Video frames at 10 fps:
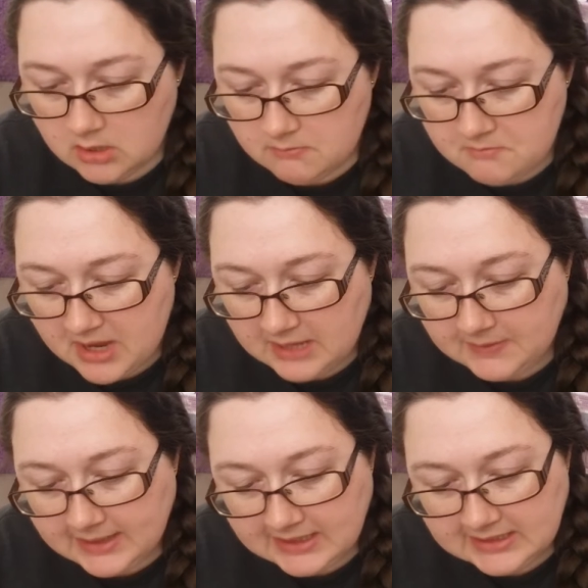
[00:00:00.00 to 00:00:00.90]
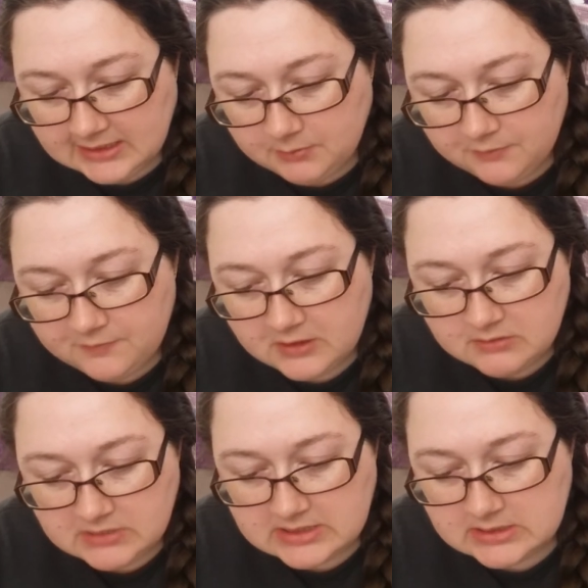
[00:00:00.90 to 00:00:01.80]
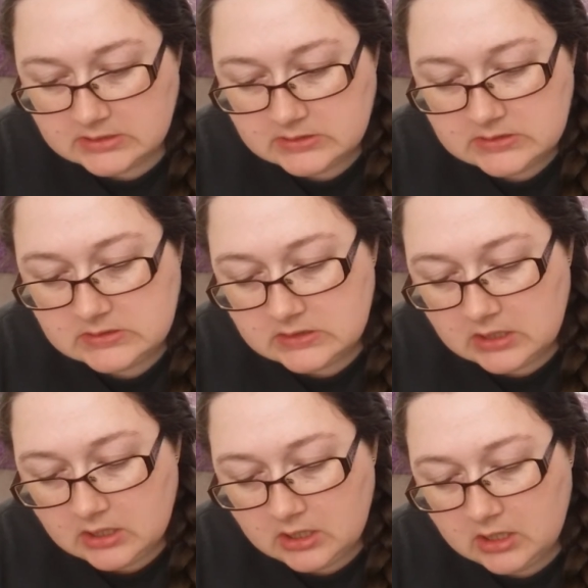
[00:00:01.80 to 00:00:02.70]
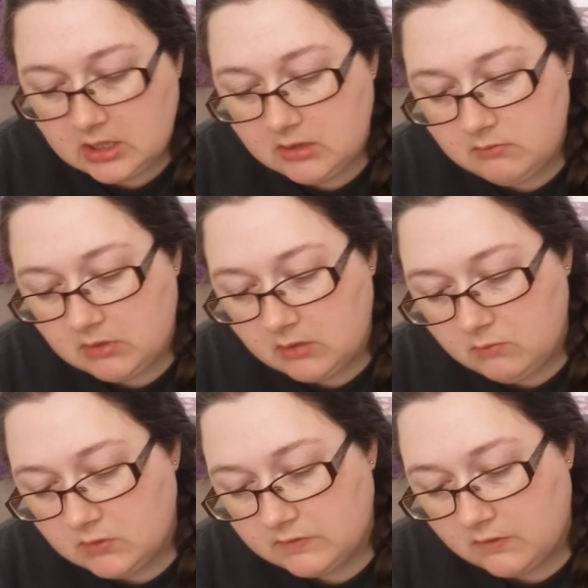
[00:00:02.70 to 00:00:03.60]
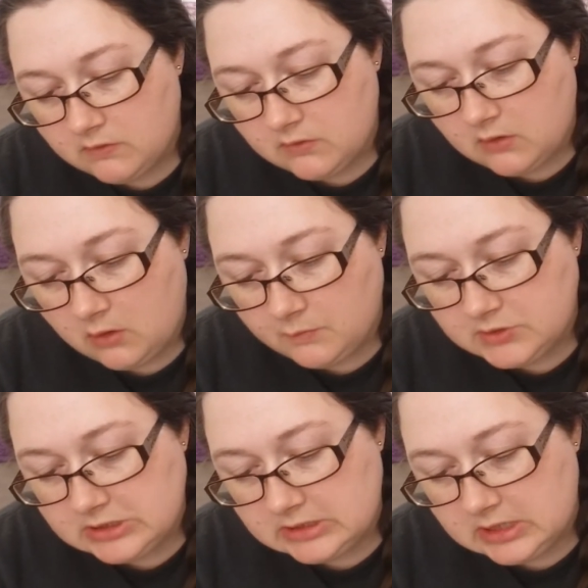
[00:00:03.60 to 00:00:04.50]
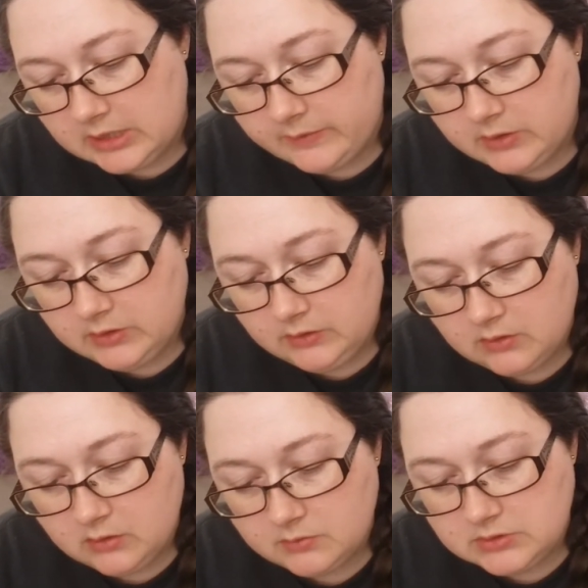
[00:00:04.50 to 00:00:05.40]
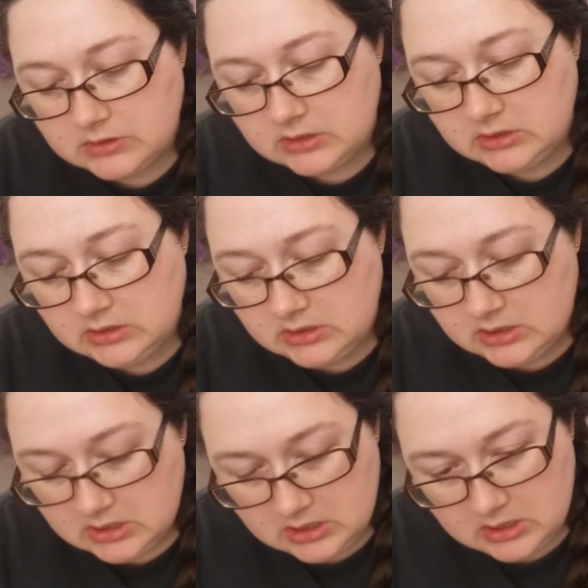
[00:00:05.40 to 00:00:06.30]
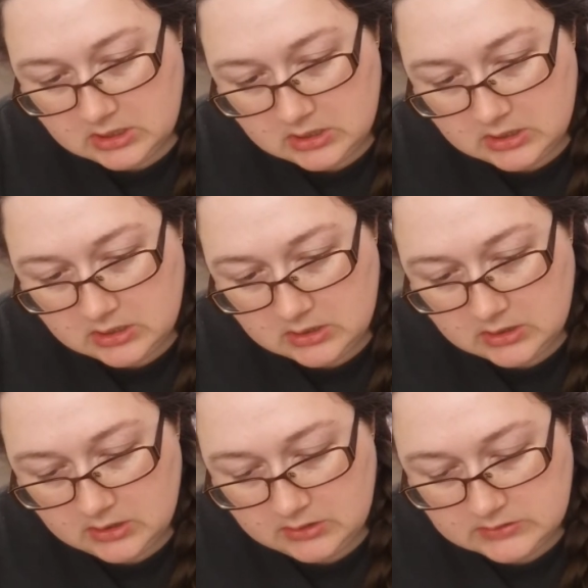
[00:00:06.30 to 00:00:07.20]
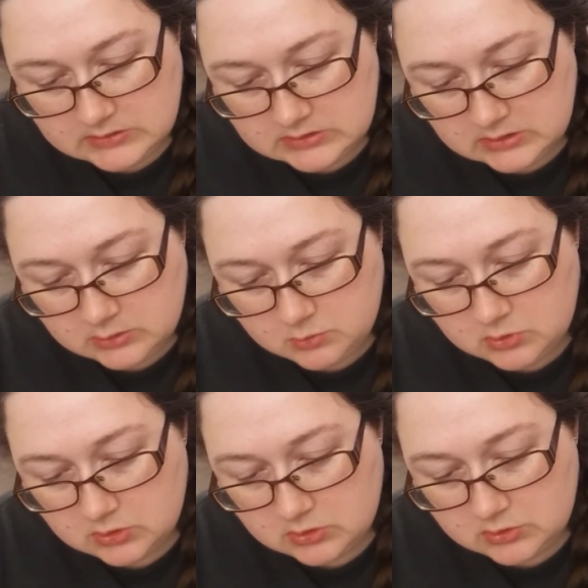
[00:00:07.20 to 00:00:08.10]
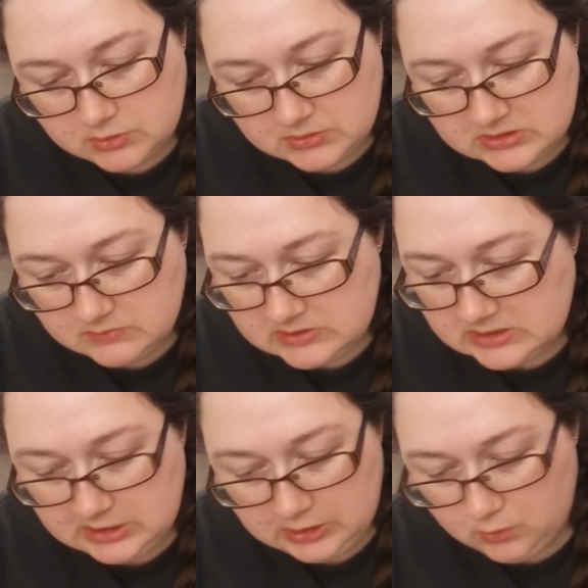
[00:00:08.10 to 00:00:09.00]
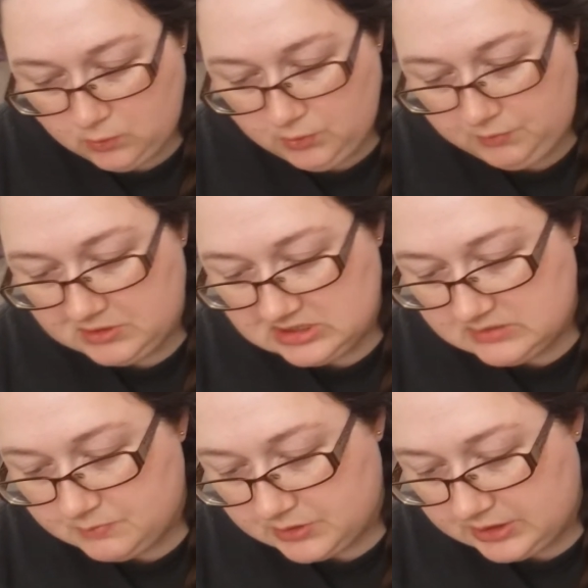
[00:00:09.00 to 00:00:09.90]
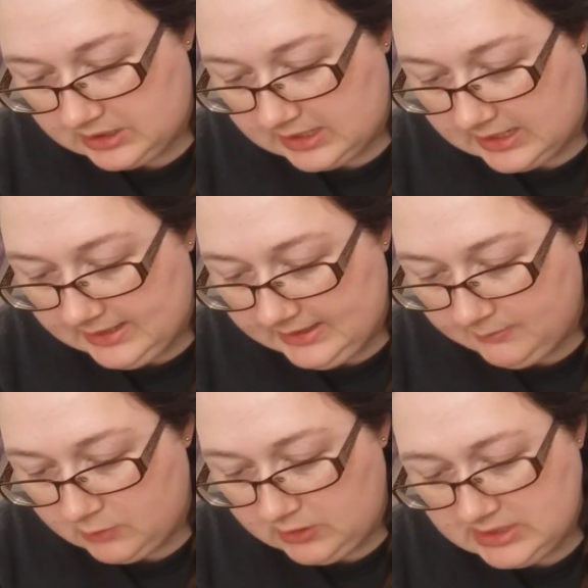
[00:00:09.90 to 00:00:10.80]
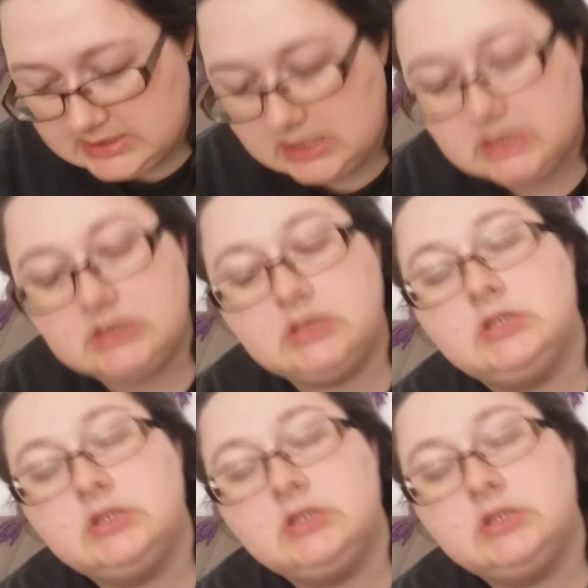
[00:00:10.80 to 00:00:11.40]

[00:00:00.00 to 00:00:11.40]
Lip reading: Maybe, I think I prefer the mittens. And what's that other option? Our other option are some Christmassy ornaments by Kylie Molita.